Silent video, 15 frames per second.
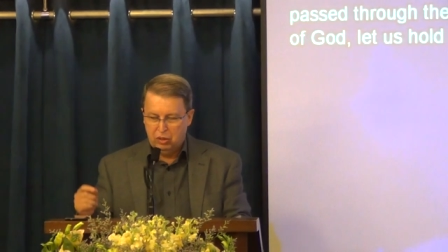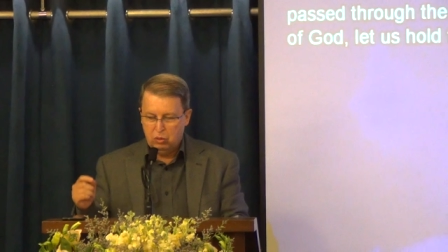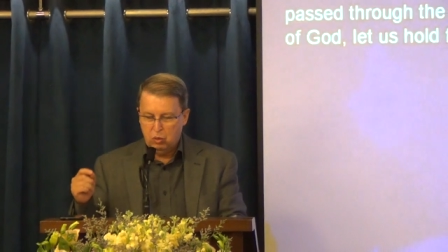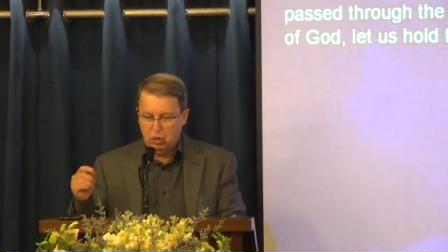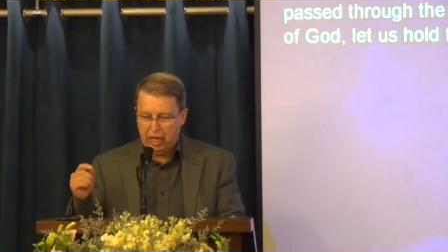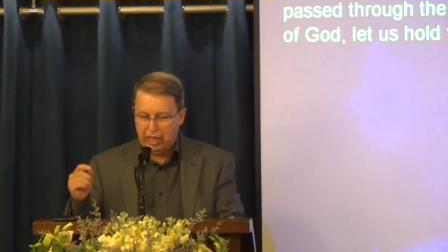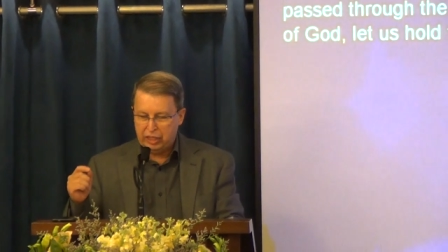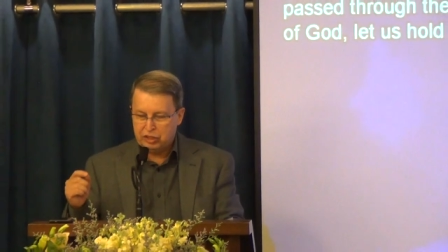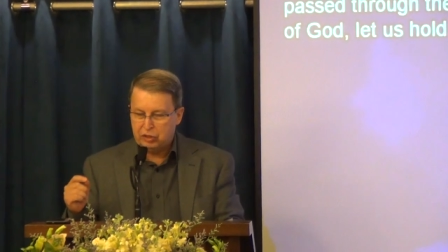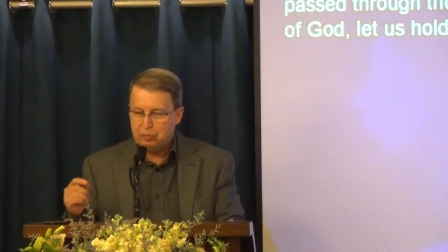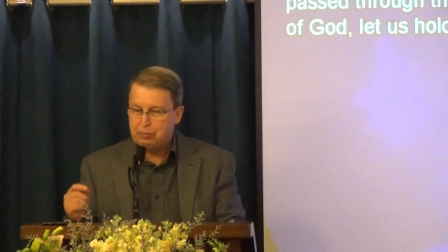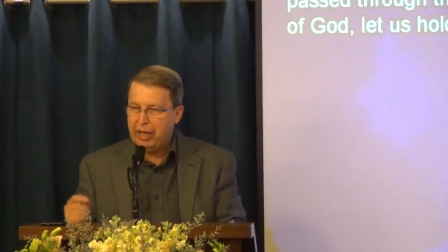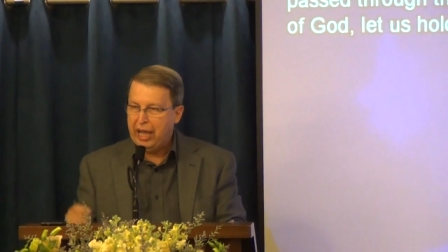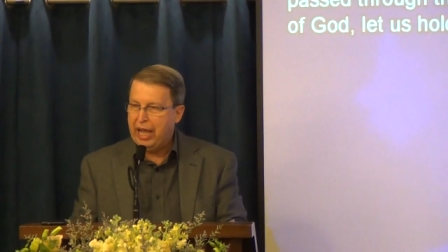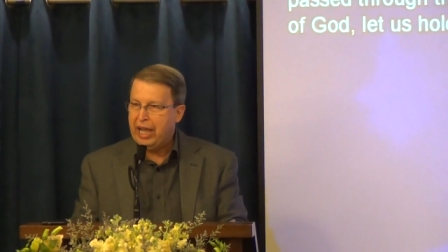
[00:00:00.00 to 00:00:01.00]
who has
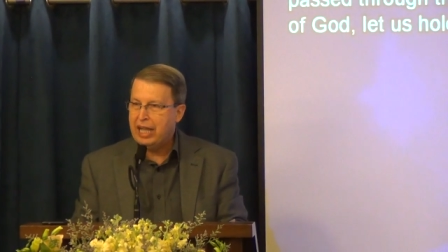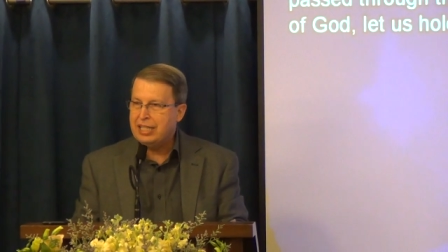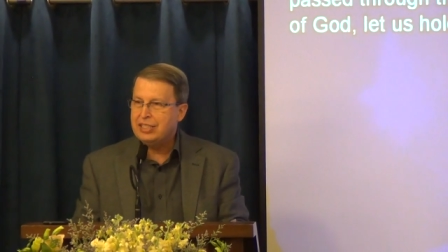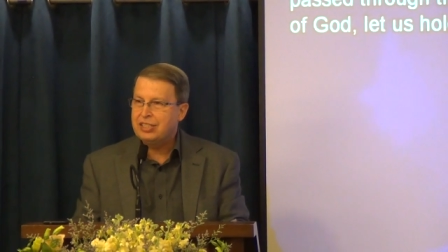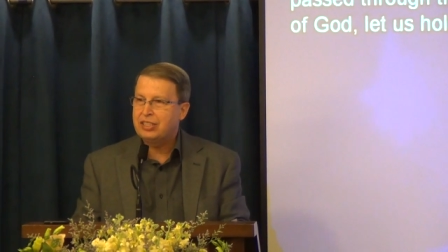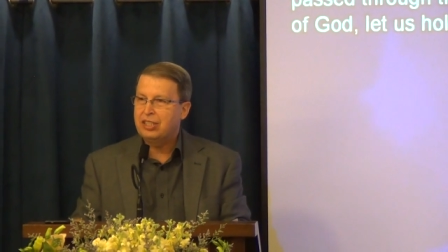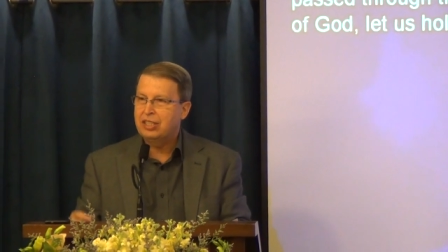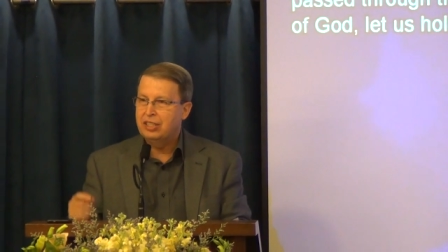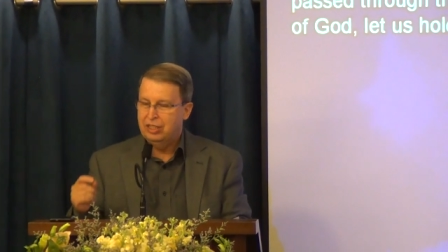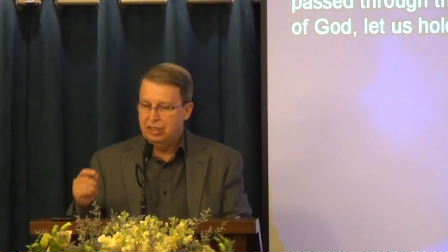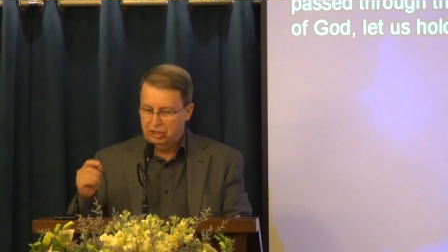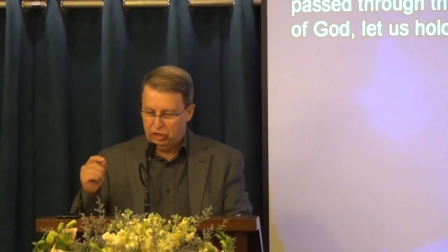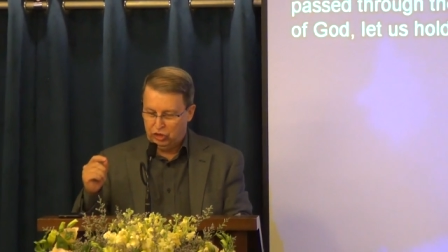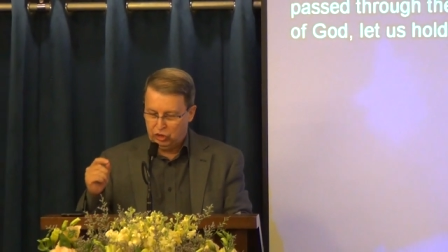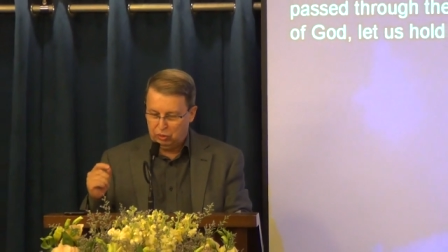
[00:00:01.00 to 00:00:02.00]
passed
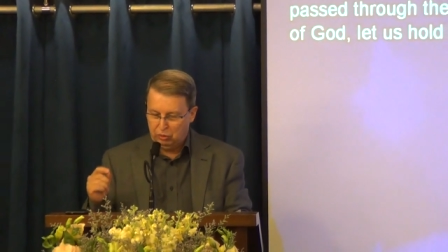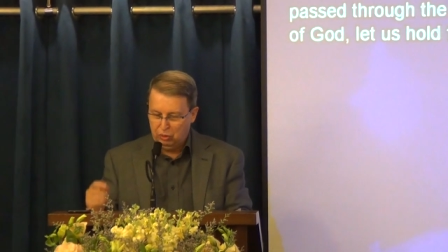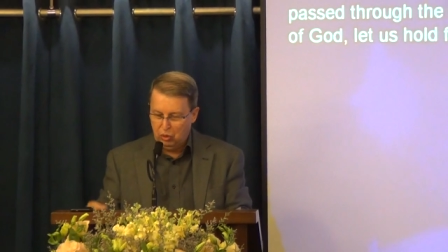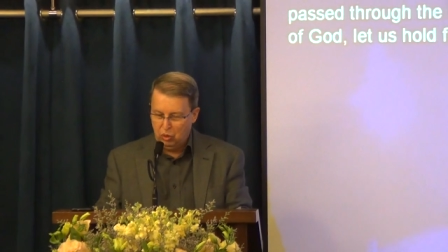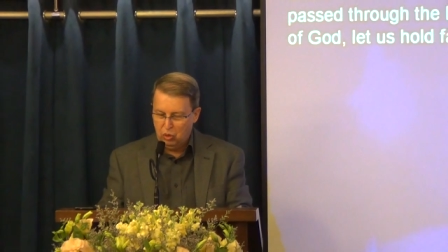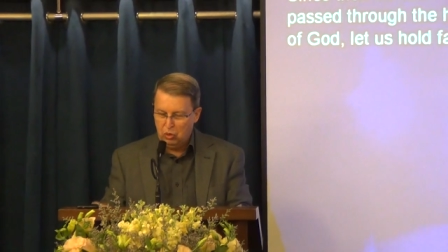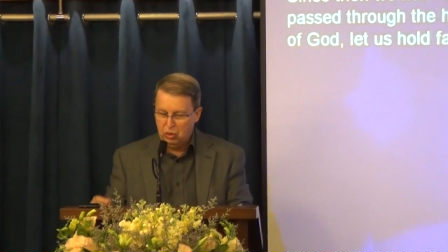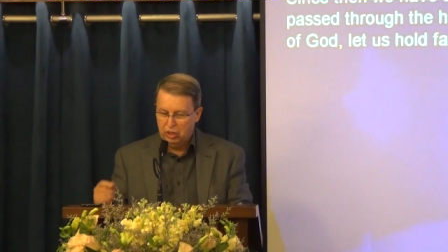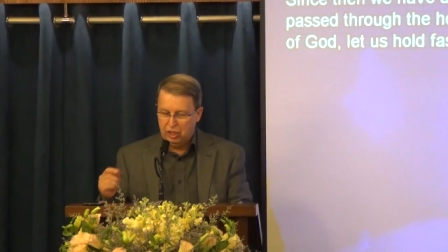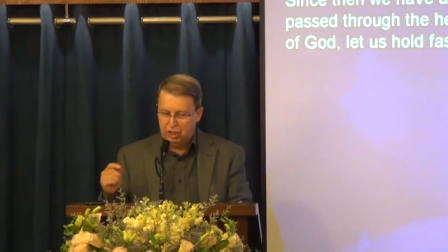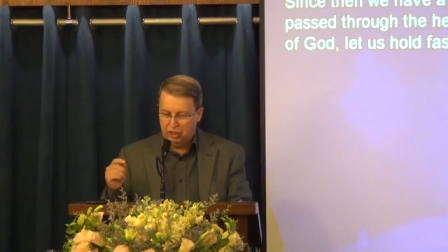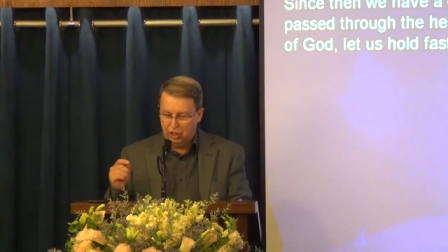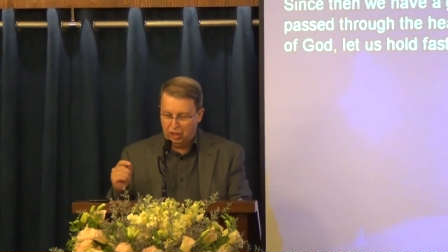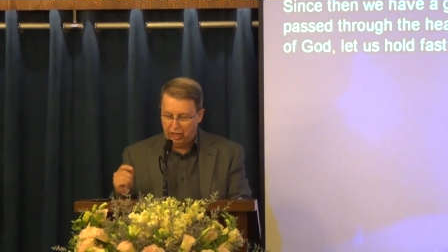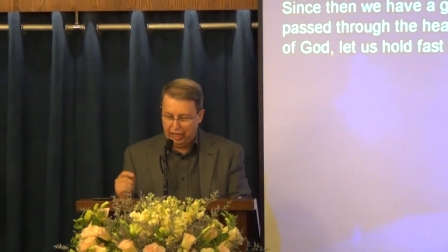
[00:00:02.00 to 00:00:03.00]
through
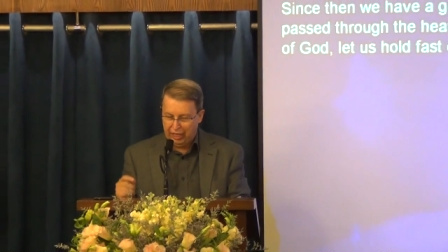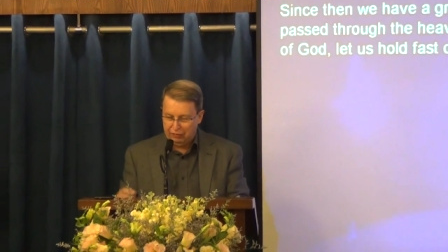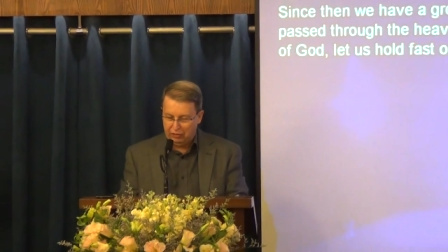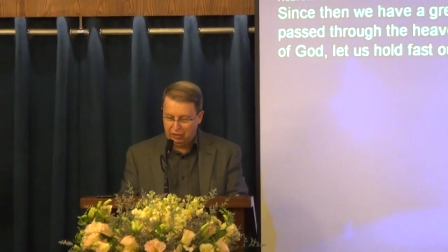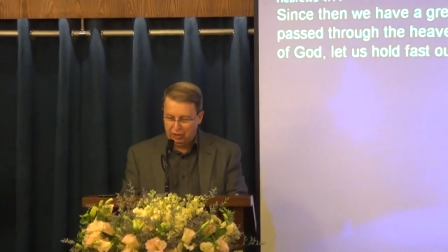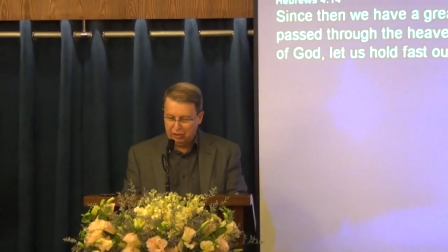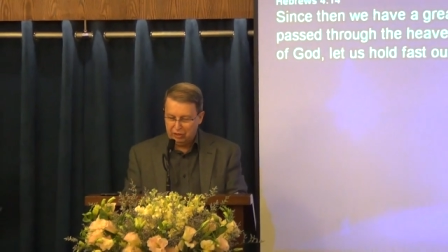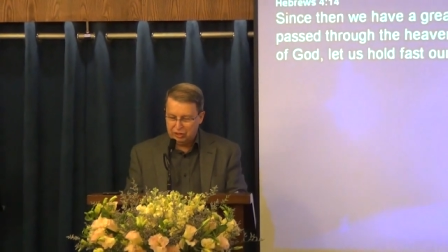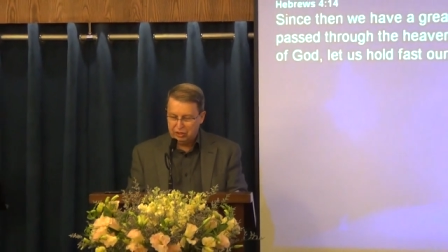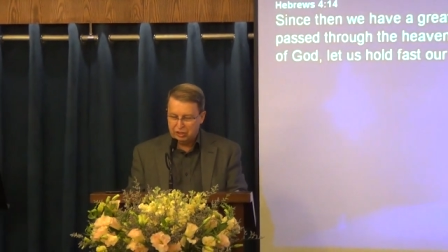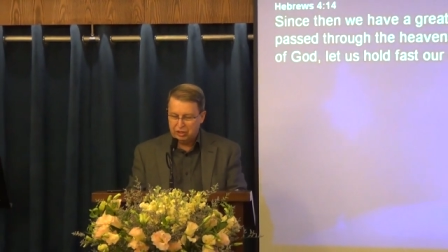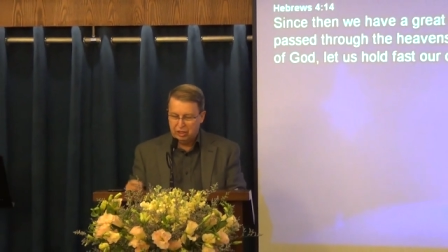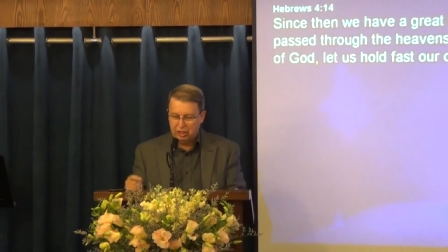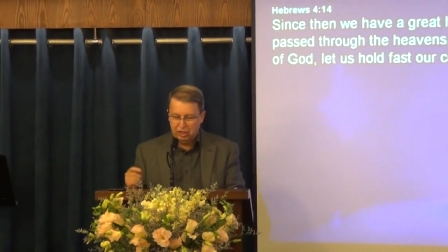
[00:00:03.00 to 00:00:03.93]
the heavens,